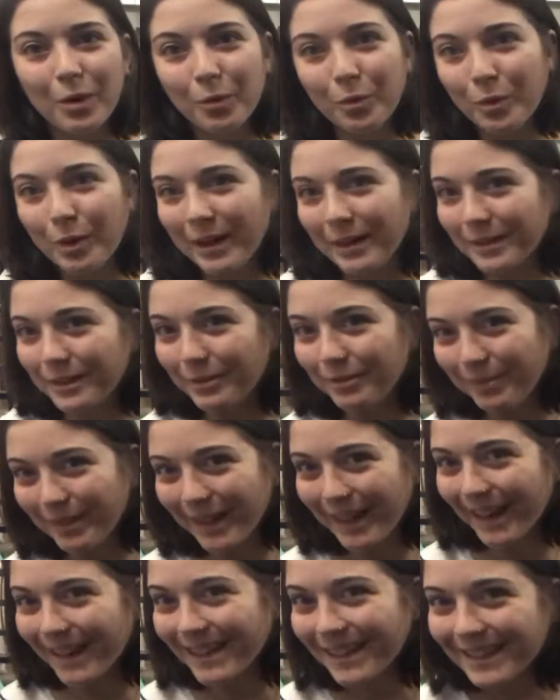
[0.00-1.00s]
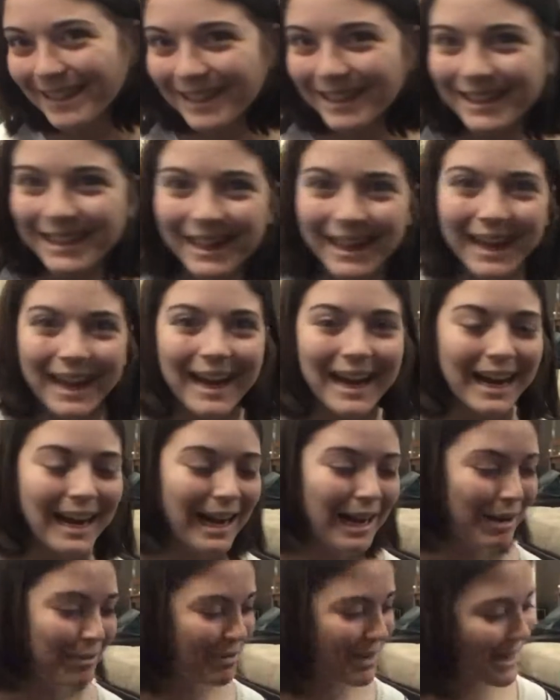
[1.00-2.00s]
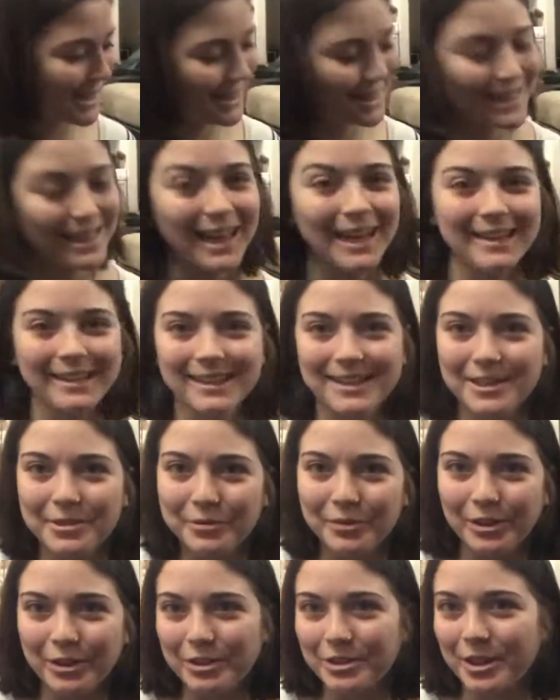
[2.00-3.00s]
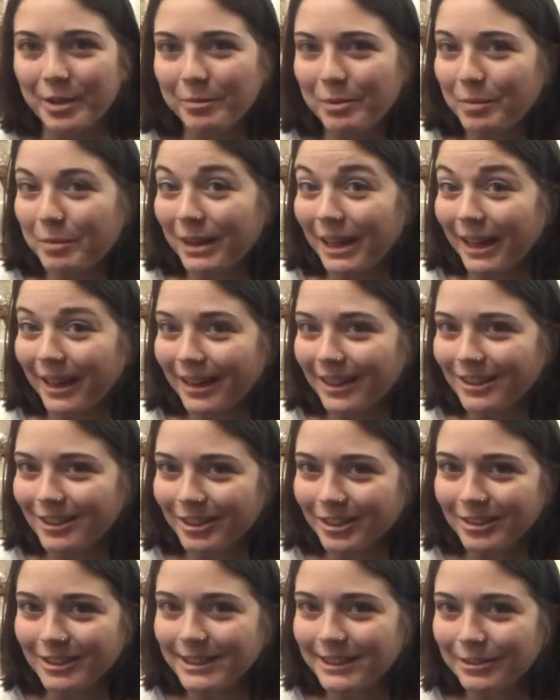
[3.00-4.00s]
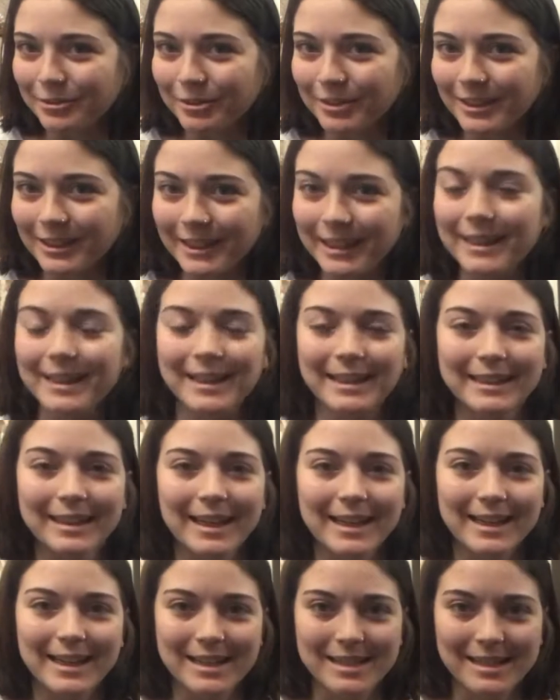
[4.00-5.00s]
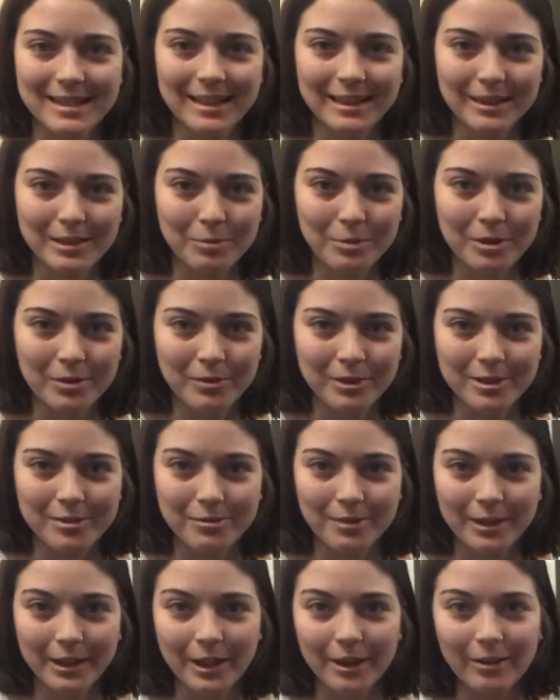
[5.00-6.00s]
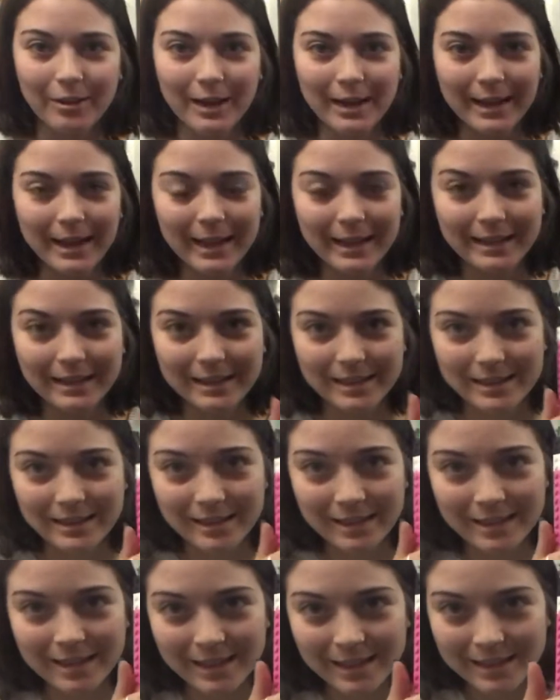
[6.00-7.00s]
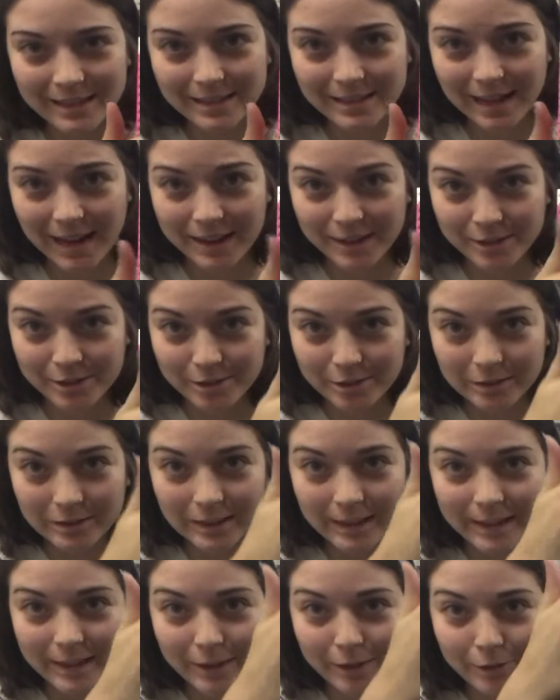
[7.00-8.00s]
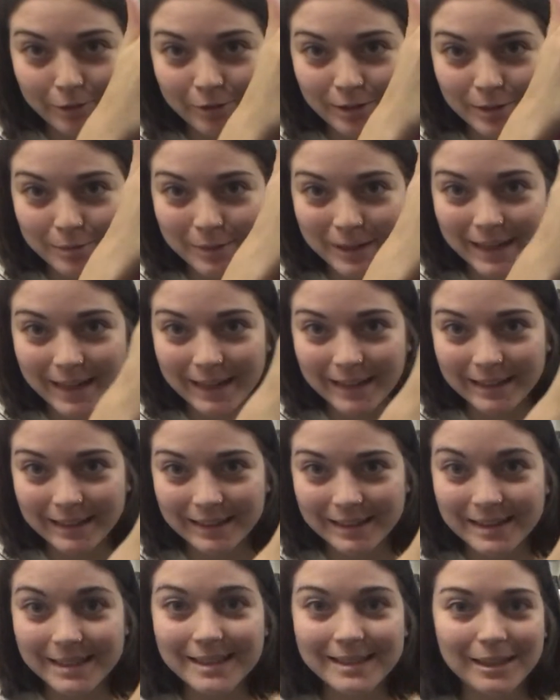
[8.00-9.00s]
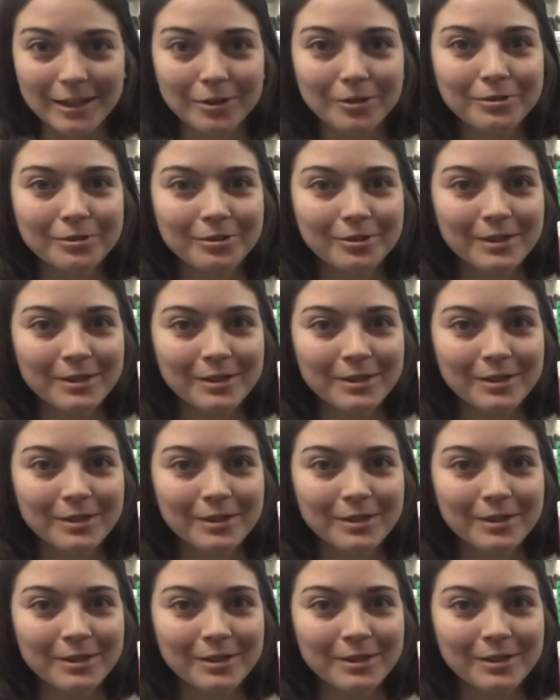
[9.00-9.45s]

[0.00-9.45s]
Welcome back. I decided to finish up the banana a little differently, and like I said in the previous video, I added in an extra layer for the banana itself,